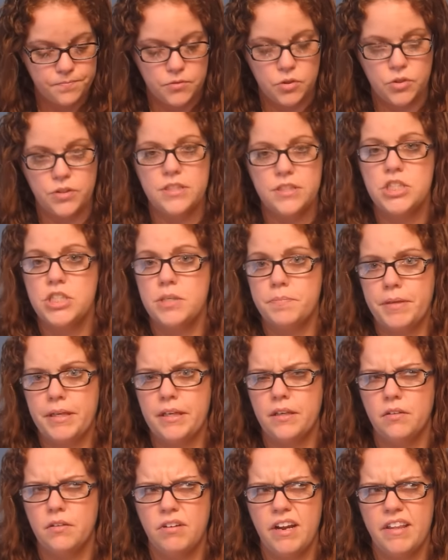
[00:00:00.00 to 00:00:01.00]
or the
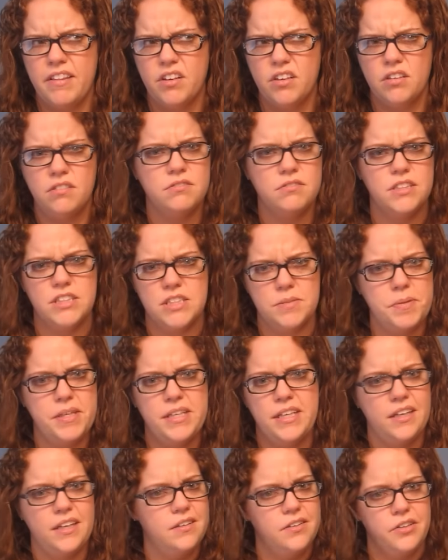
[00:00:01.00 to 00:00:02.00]
shipping rather, the
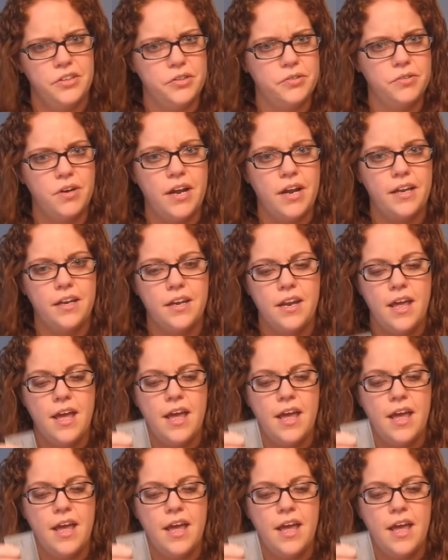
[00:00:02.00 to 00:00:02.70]
spending too, right?